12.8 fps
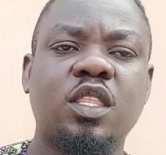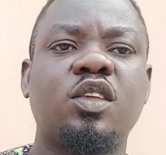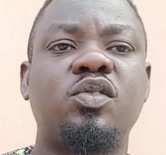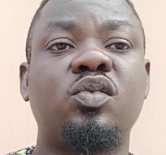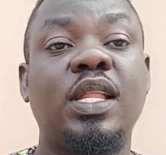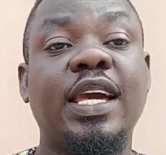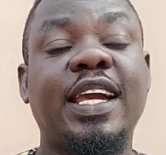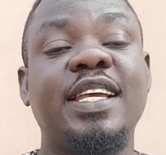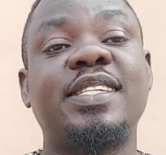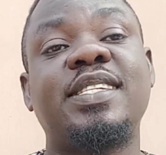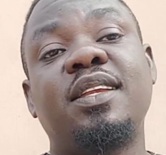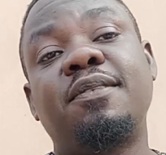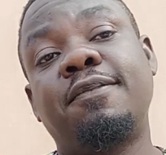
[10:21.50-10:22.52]
So, like I
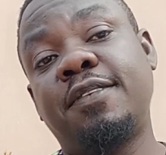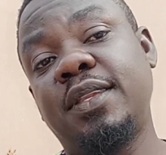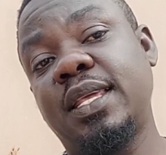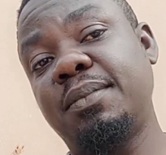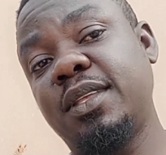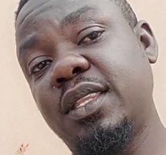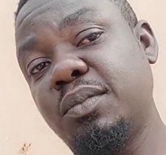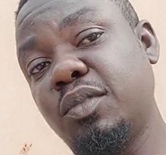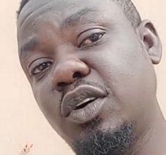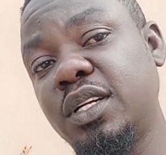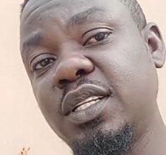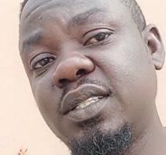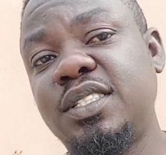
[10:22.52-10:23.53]
said, feed them in the
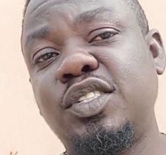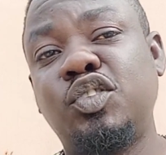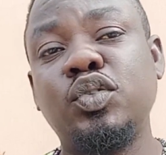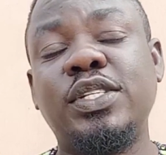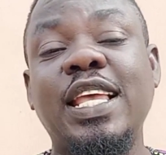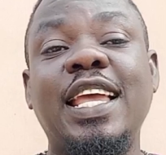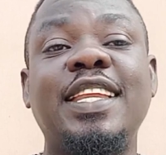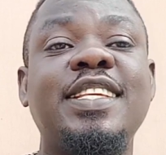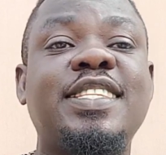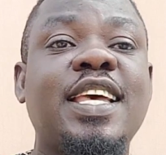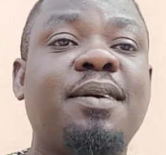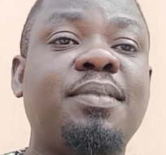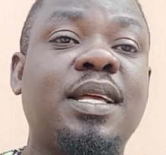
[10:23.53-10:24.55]
morning. Choose any
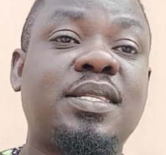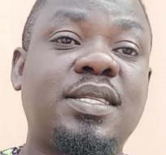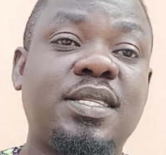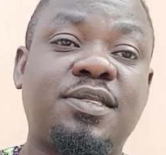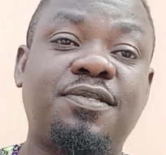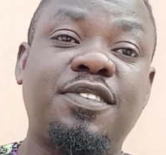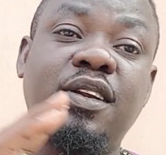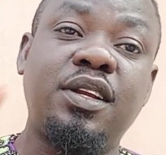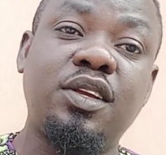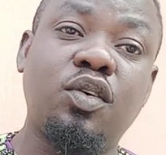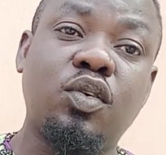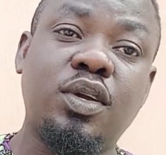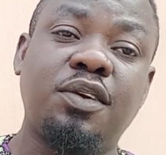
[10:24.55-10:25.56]
time that is very
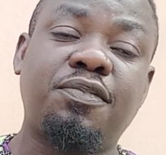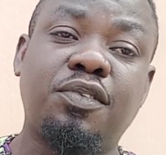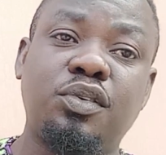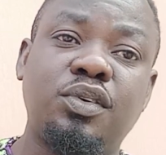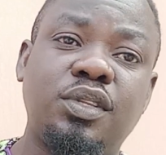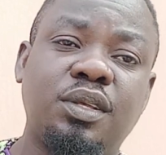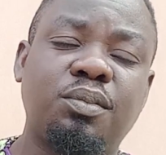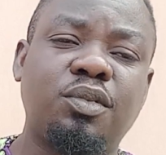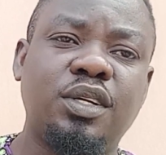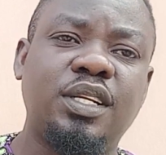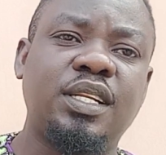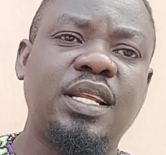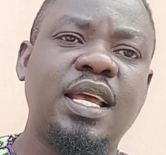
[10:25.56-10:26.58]
okay for you in the
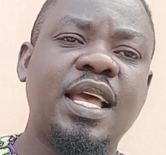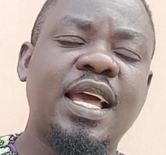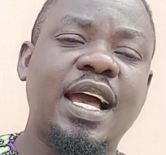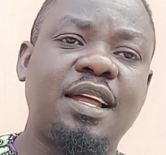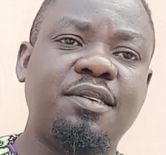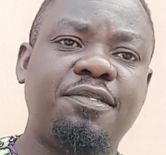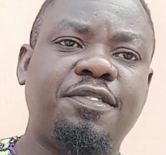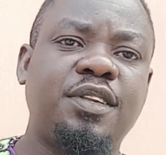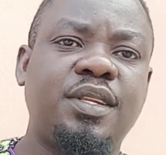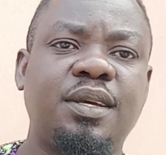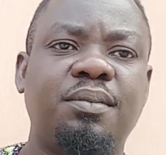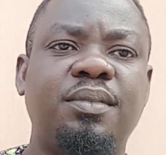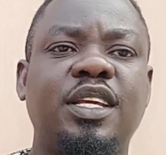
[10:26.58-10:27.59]
morning and feed
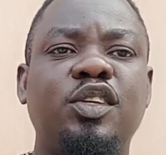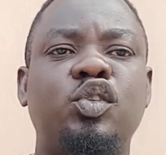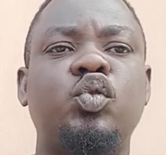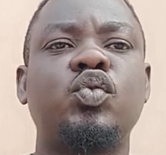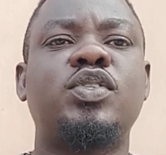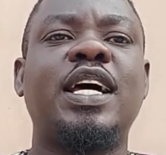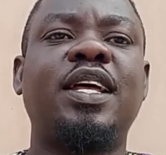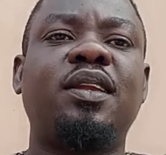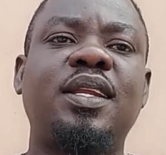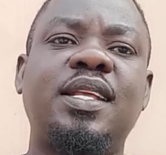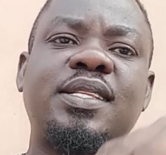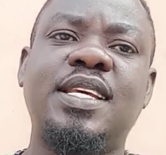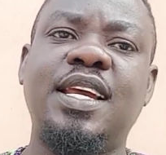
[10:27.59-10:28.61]
them. Then choose
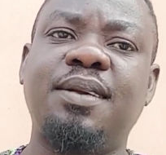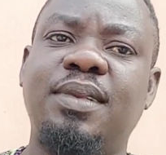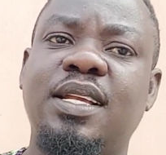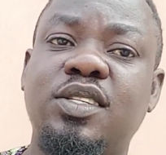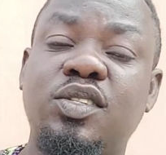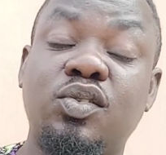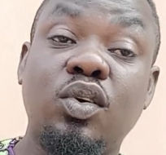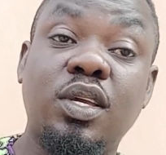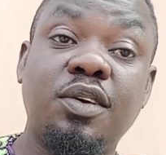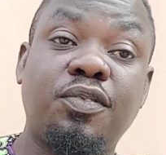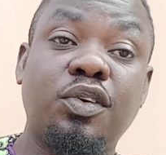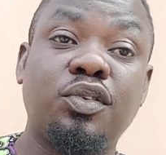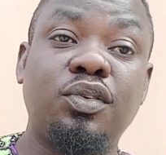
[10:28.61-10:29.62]
another time that is okay
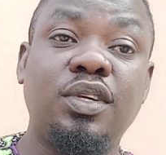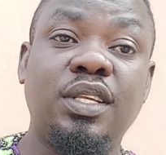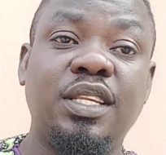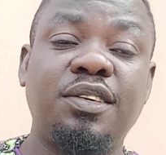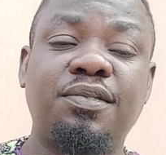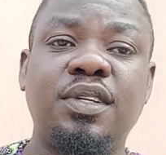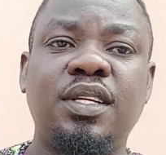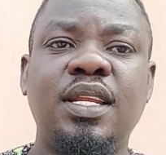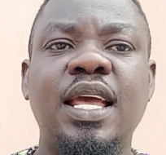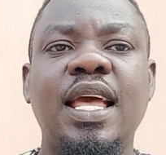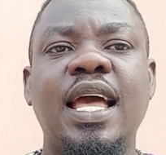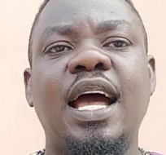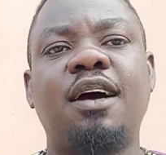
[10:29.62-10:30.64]
for you in the evening
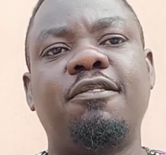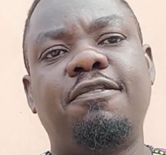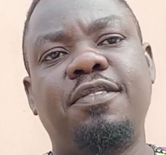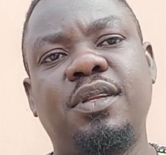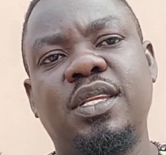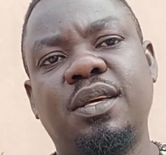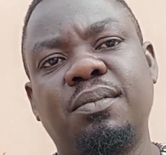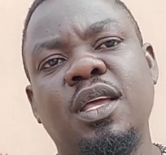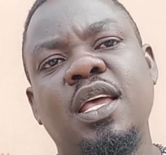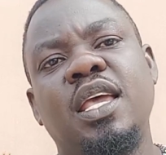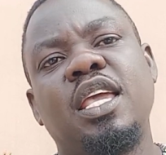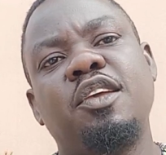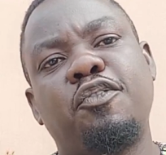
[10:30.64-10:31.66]
and feed them.
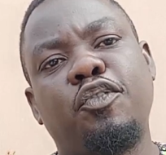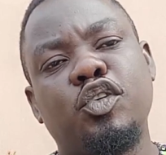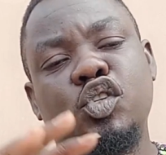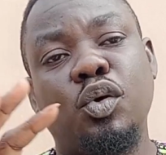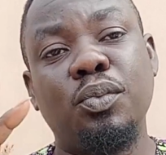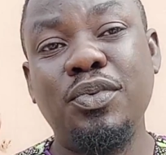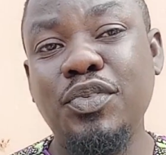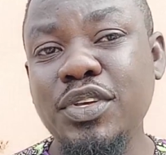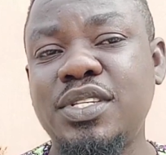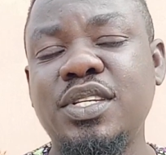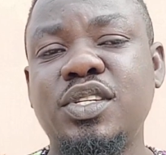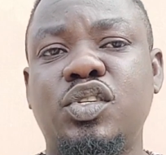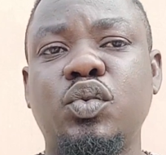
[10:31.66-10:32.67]
If for some
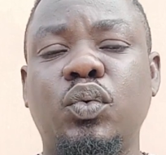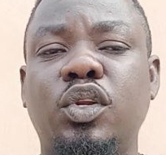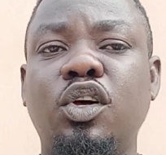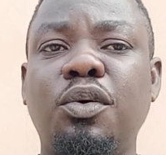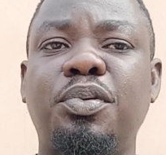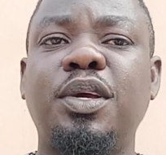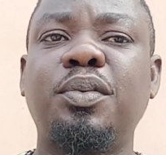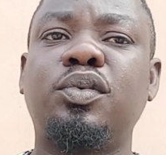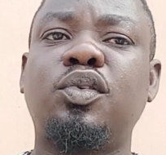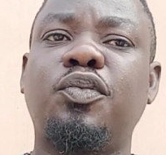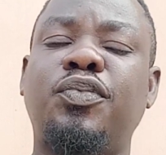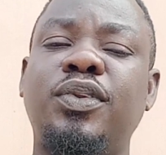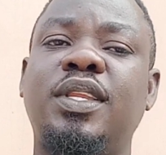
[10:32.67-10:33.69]
reasons you will not be able to
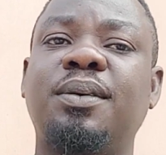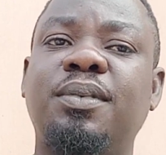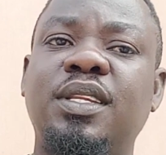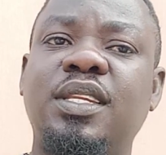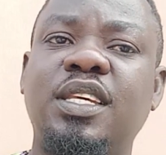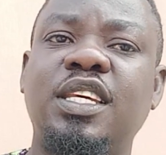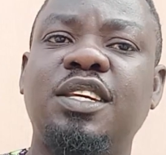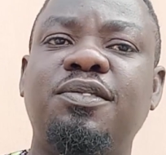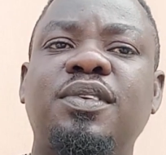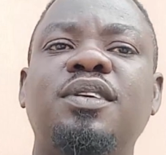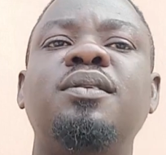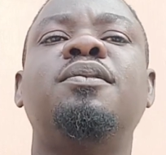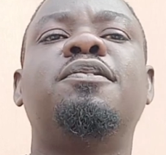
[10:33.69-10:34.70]
feed them in the
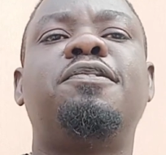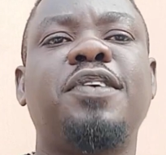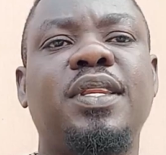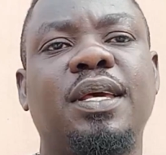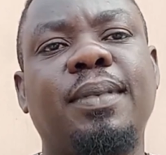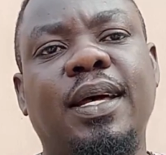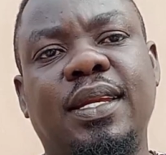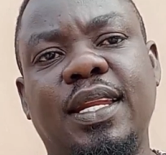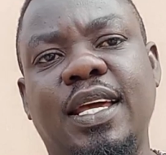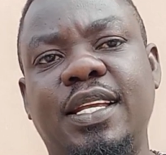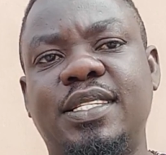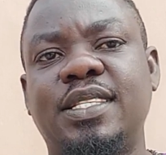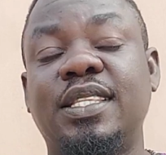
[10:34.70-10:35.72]
evening, feed them at
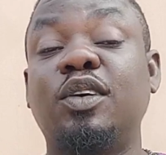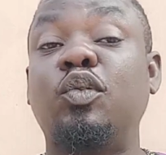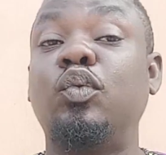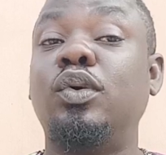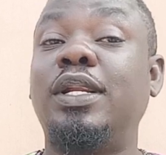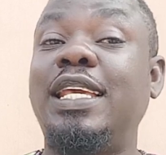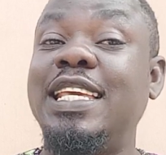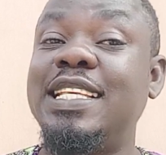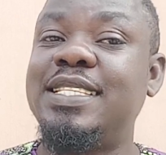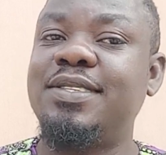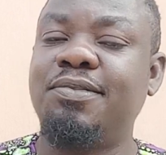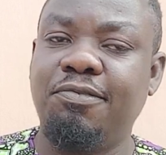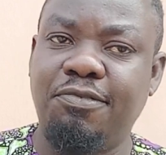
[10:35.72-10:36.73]
night. They would eat
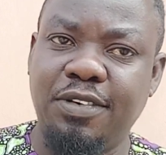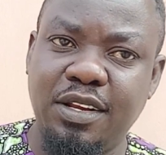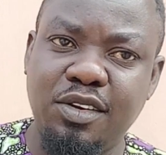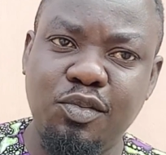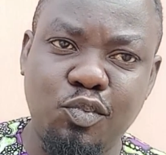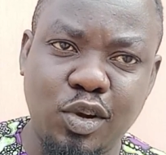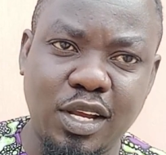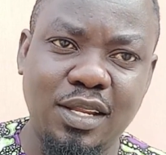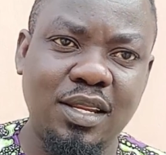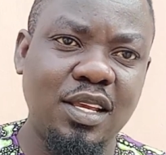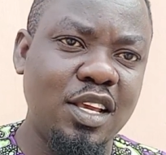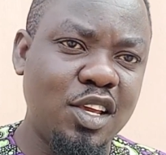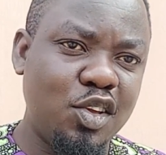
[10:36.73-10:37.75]
very well.
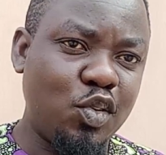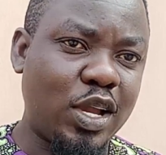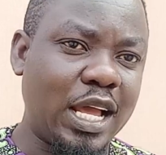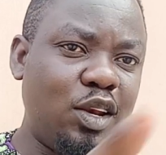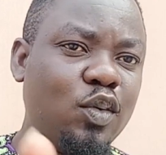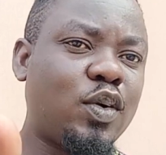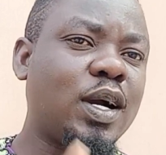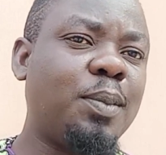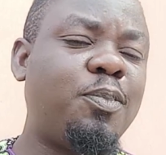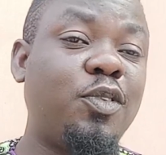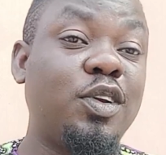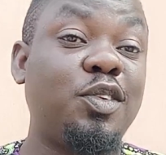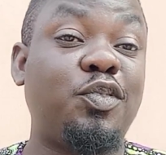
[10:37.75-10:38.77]
You can look up
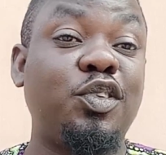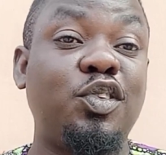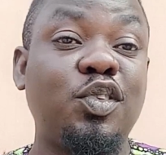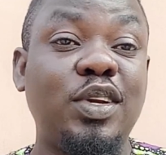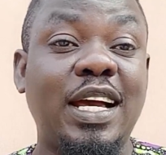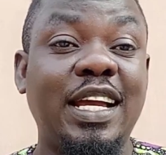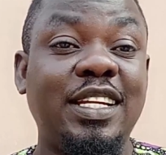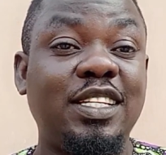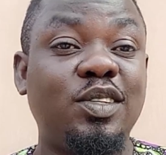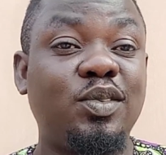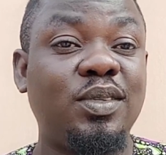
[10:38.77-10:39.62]
for the video that I did